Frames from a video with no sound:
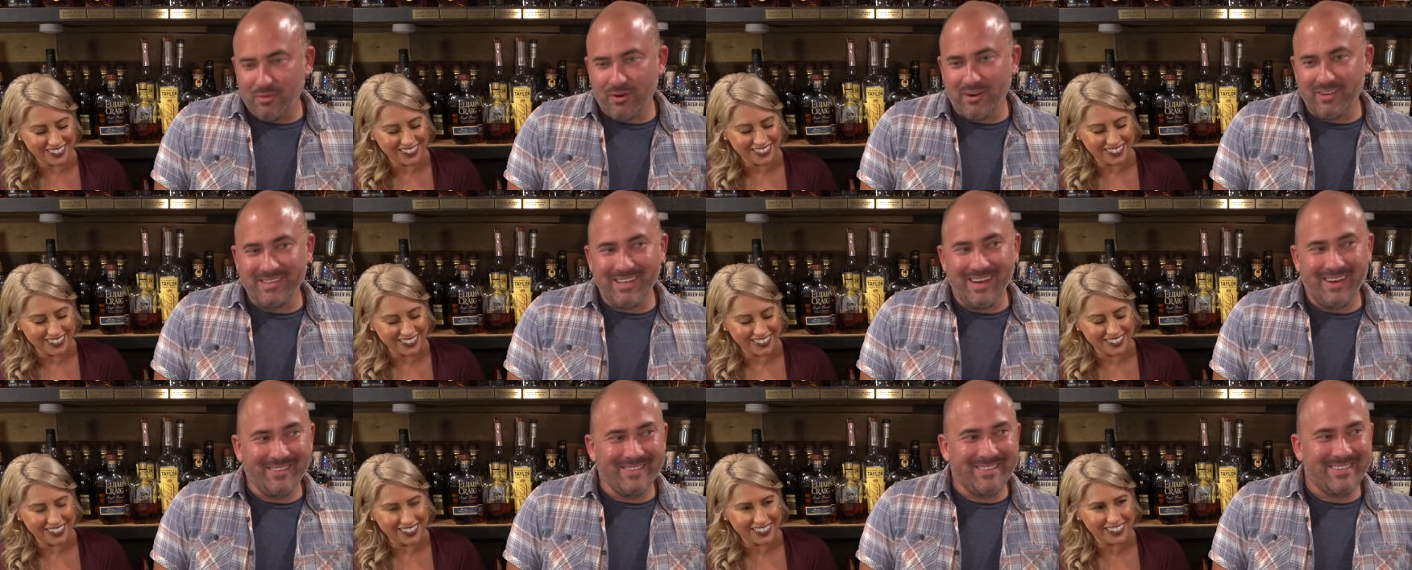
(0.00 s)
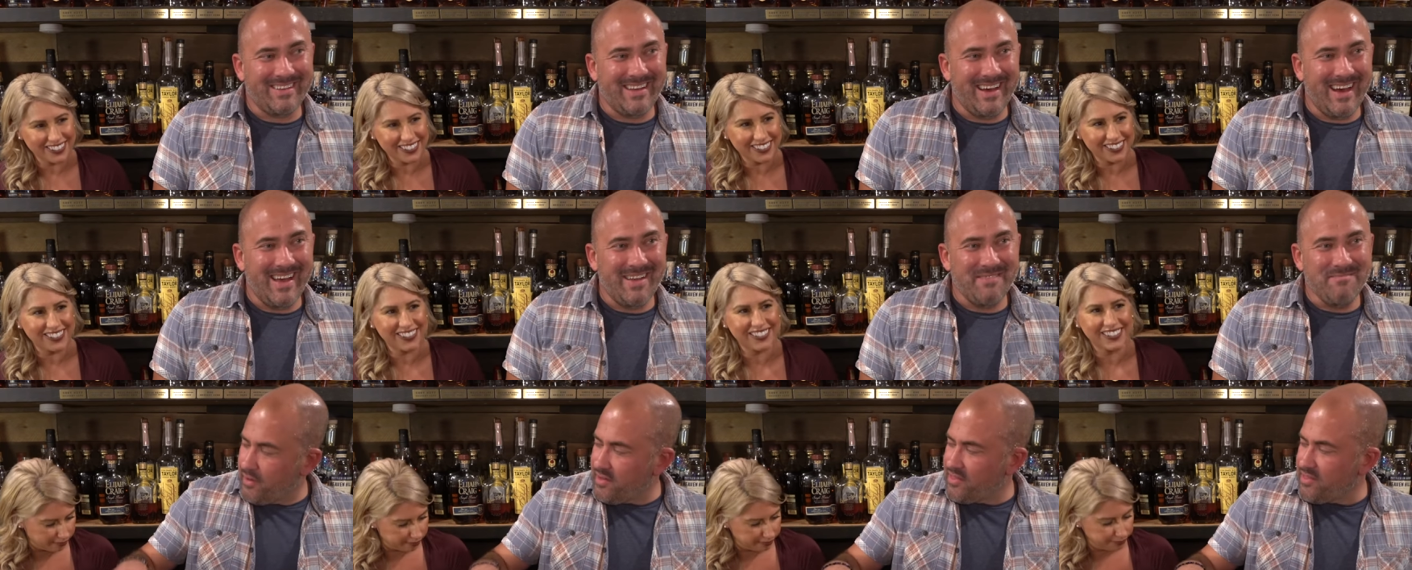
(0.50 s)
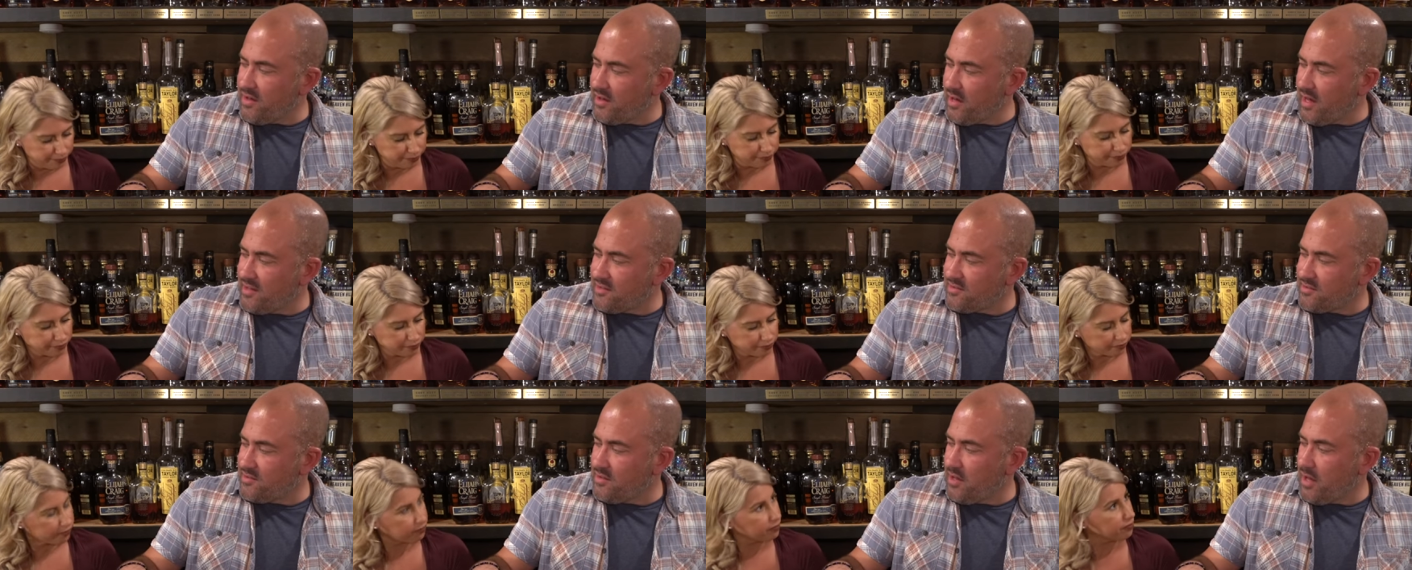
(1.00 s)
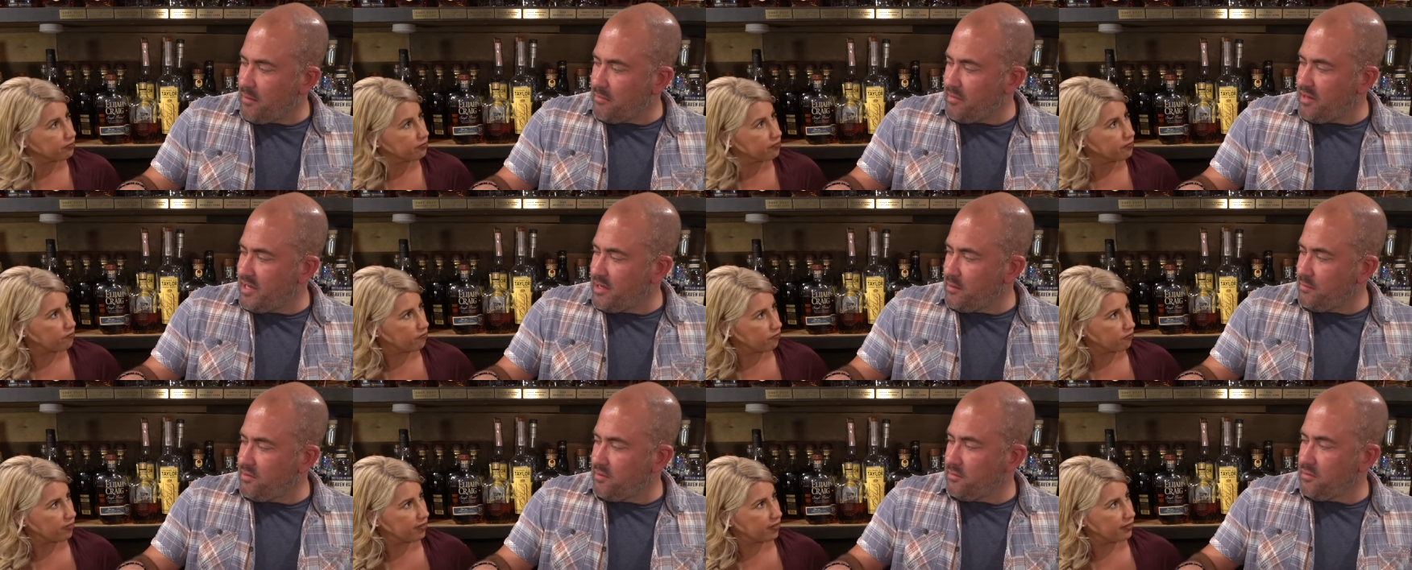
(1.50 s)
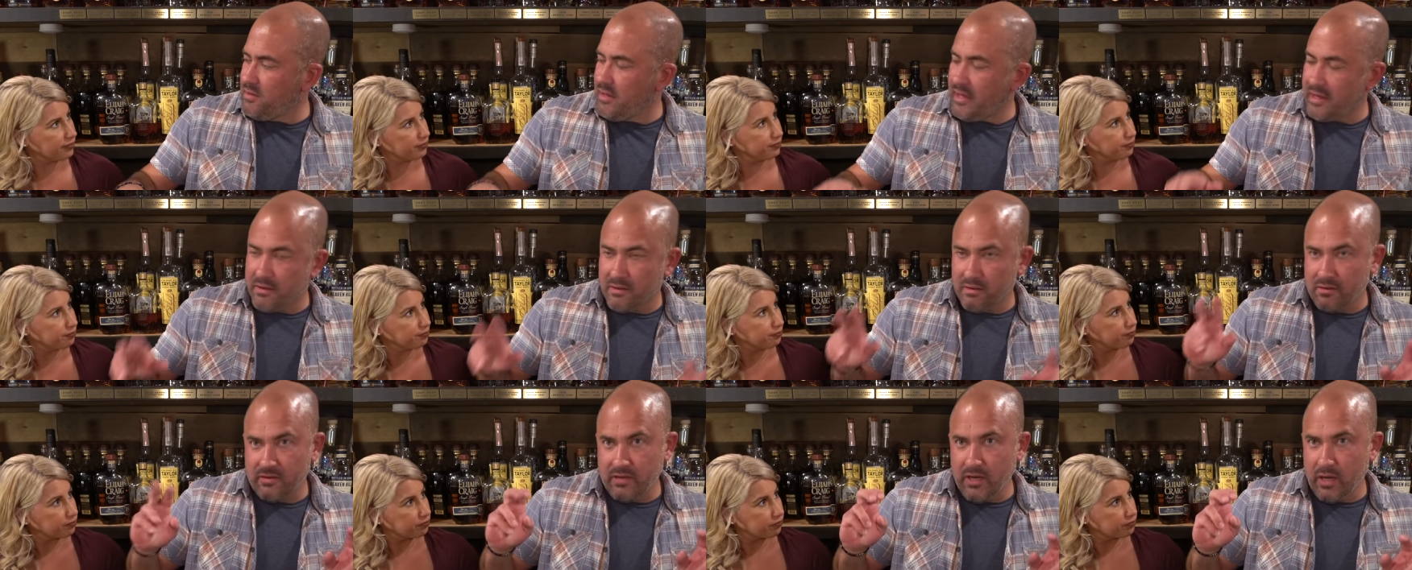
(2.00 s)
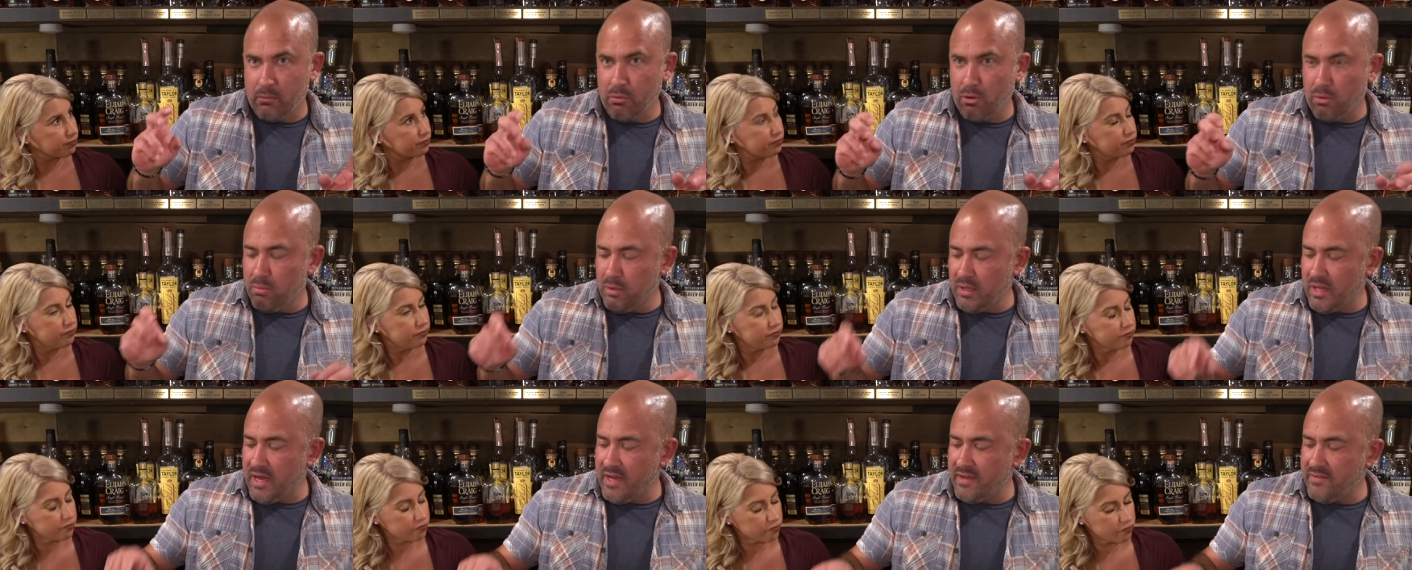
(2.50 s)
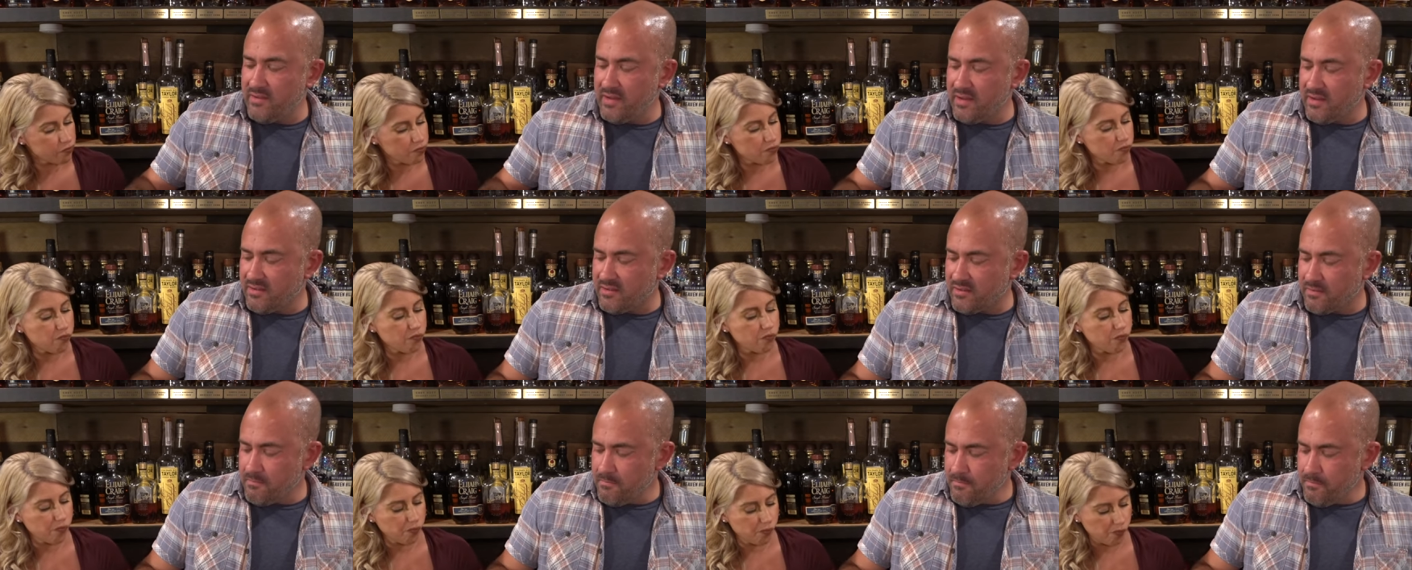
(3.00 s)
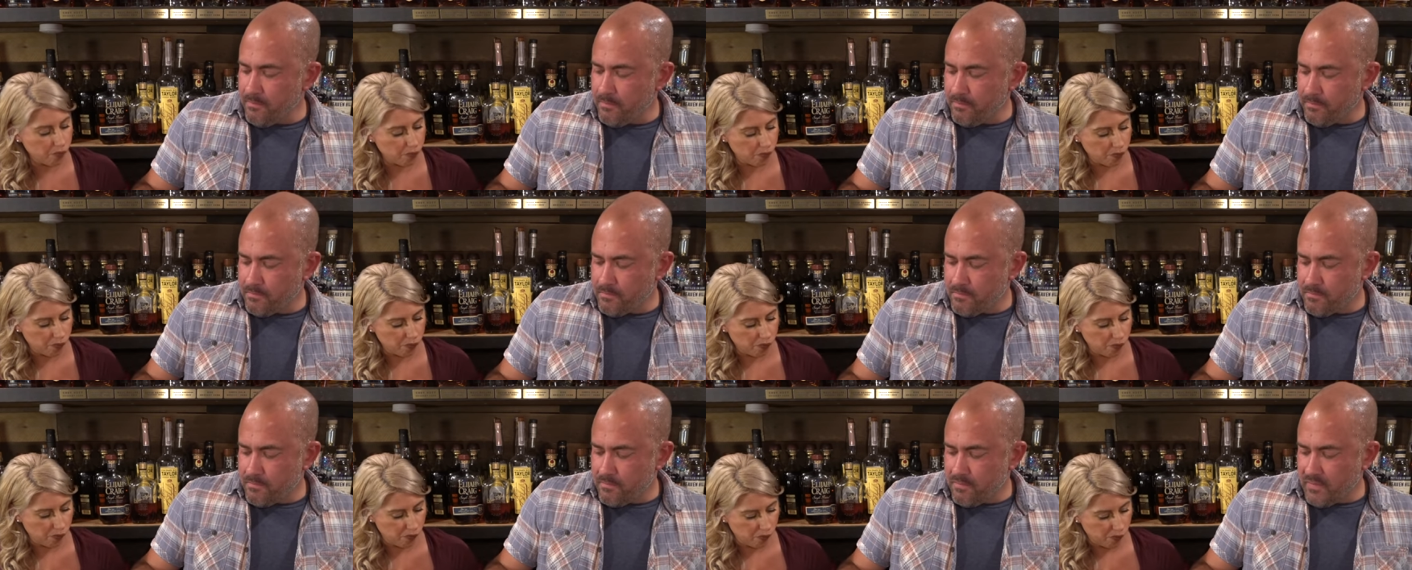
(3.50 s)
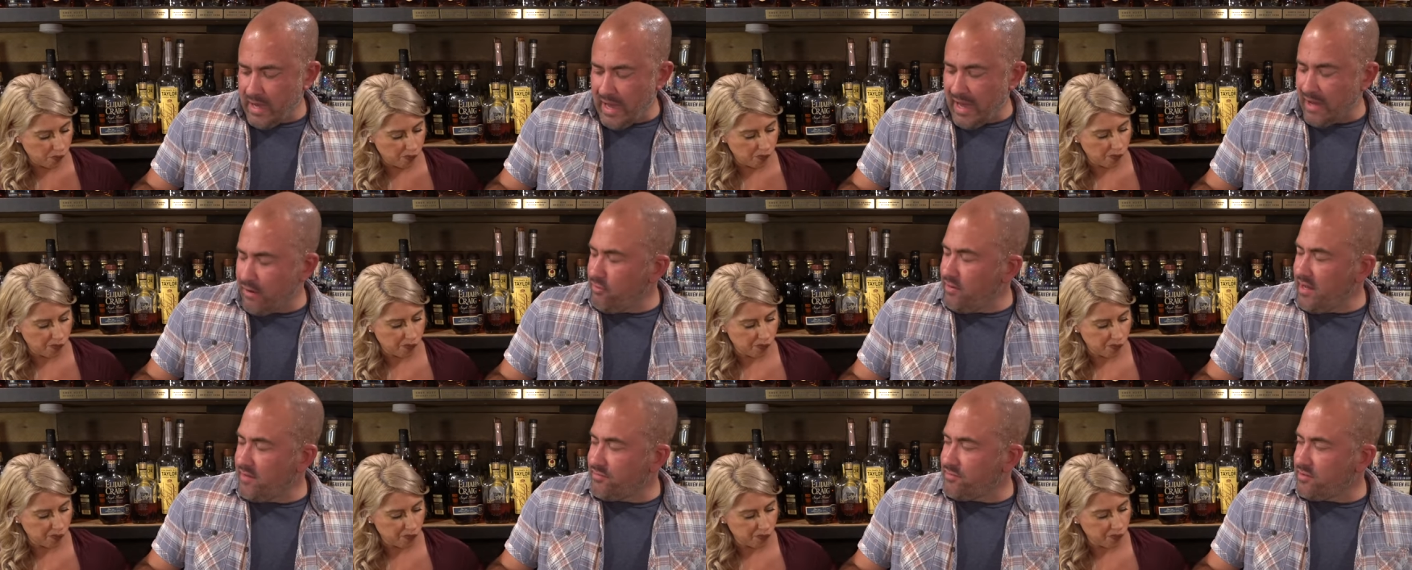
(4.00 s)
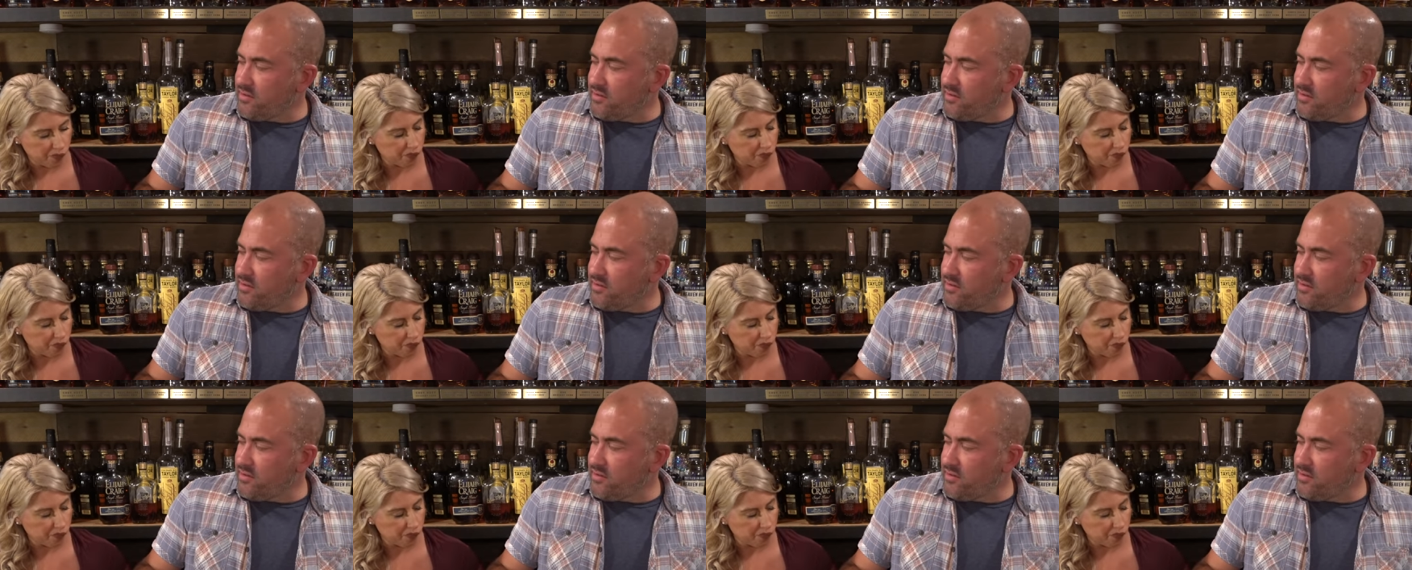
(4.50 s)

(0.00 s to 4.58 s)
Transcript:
Speaker 1: worked out tonight, with us not being able to like double blind this, mm -hmm. I don't have